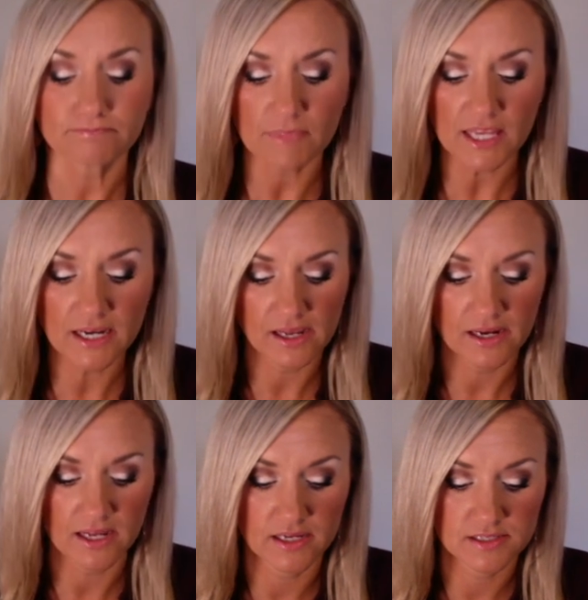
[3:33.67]
and it
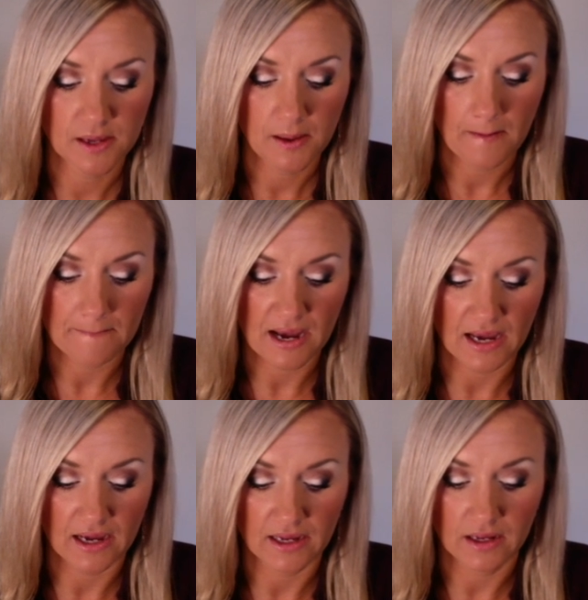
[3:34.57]
is
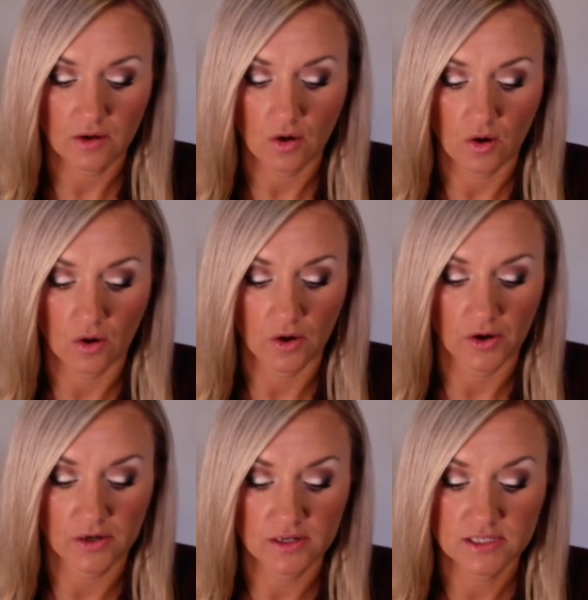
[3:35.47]
pi
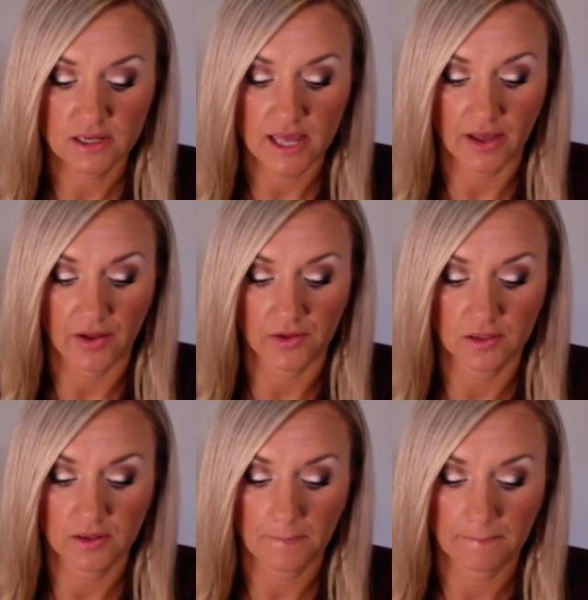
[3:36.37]
r
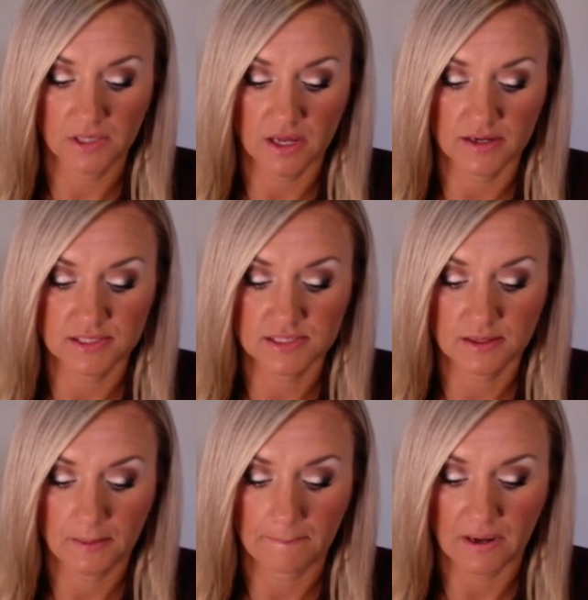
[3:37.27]
L plus
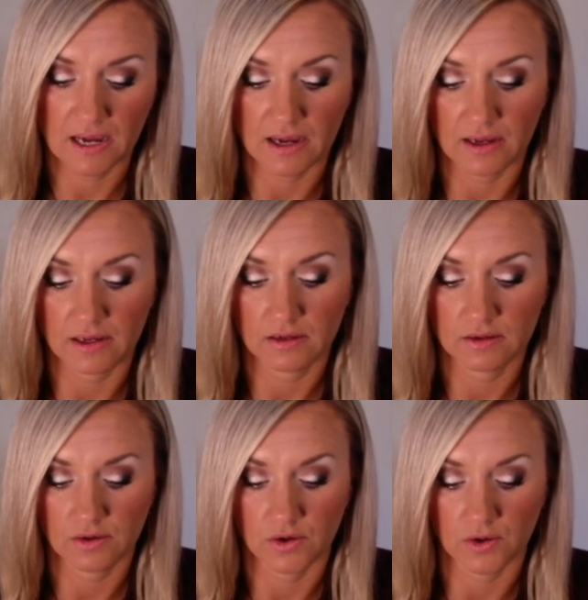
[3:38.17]
pi
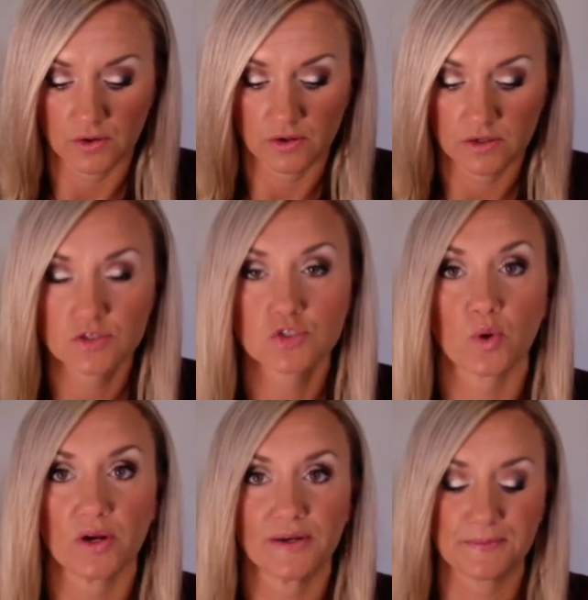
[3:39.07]
r
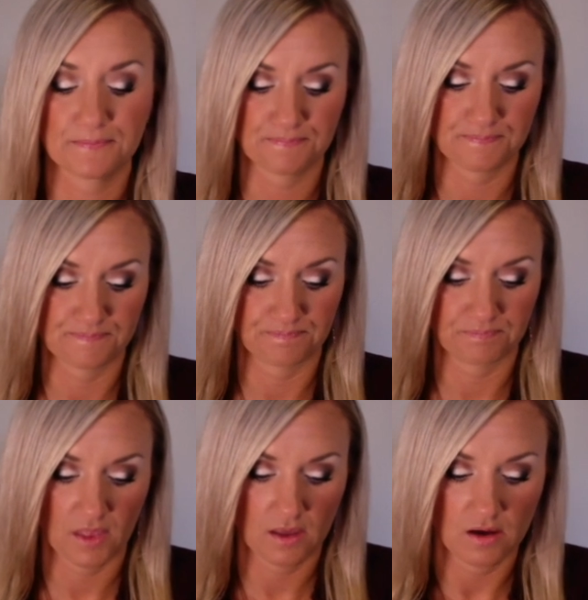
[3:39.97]
squared.
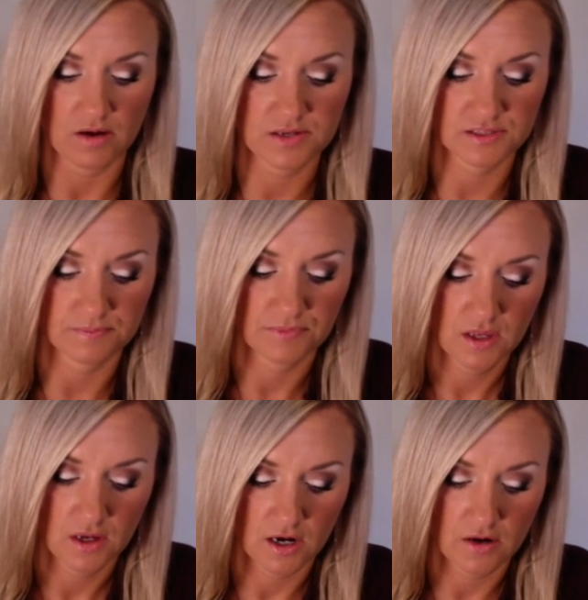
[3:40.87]
Awesome.
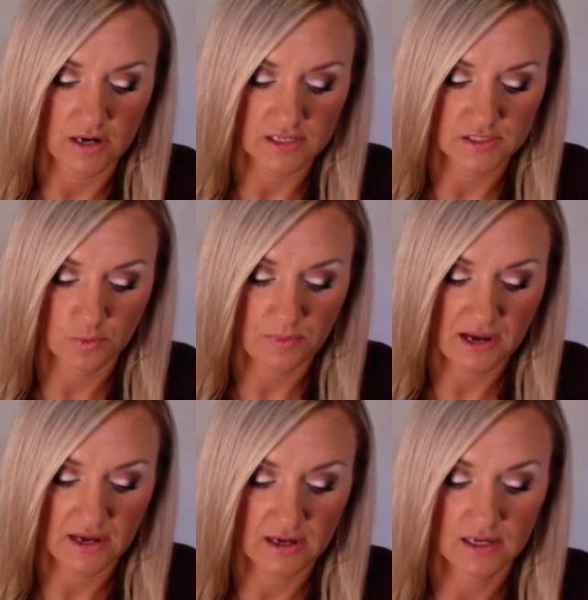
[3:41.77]
All right, so
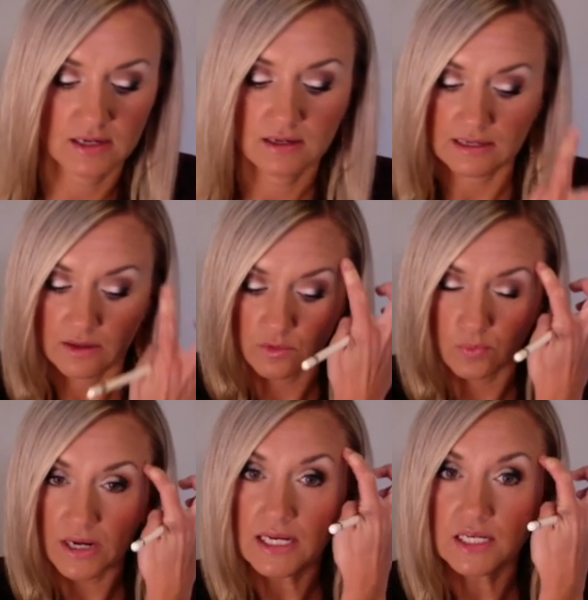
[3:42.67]
pi, now the
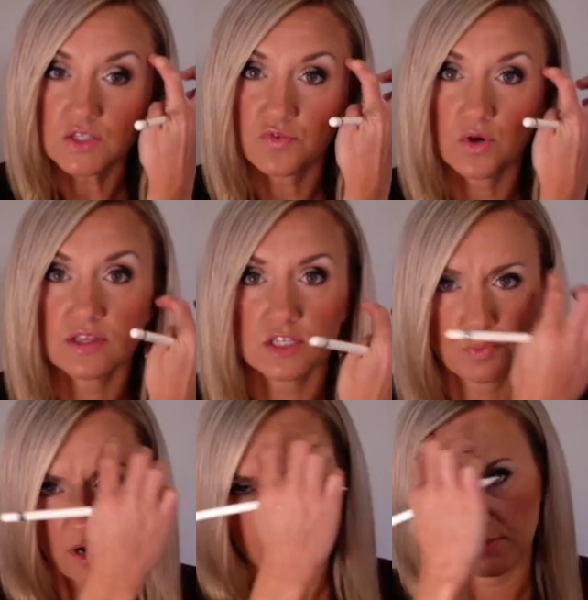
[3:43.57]
radius for this
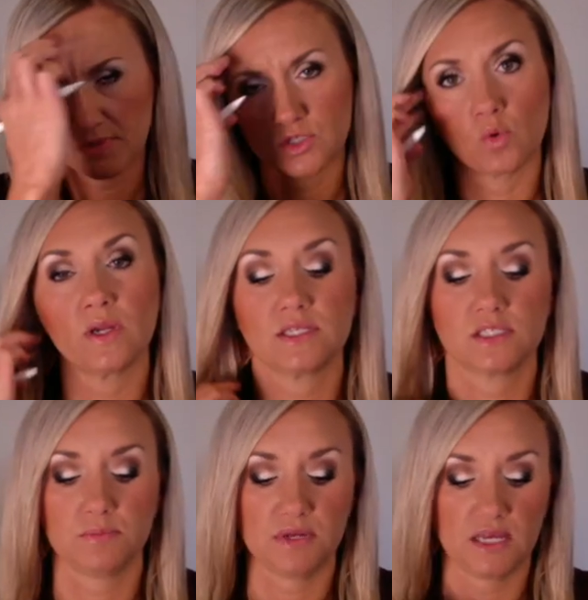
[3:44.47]
problem is going
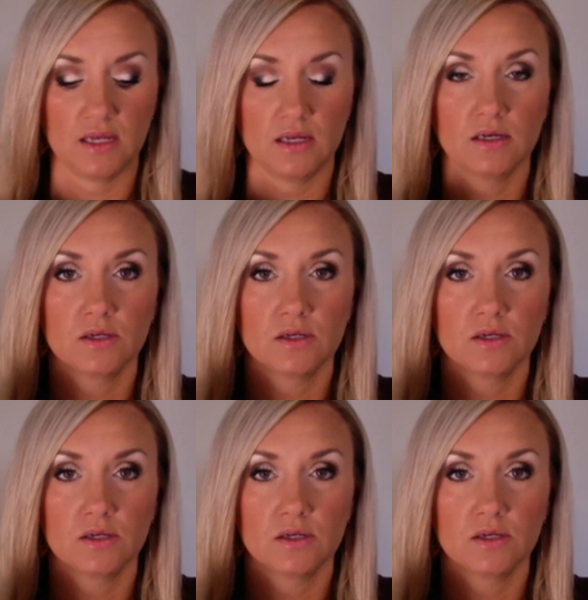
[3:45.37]
to be